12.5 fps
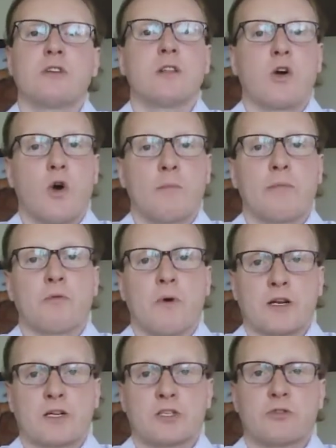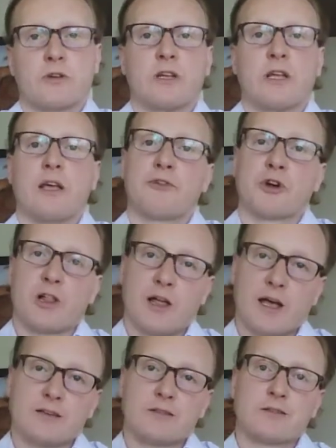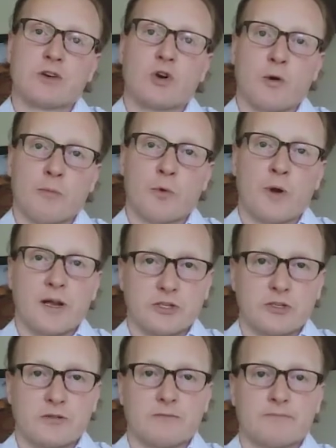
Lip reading: the corporate registry if your client is a corporation.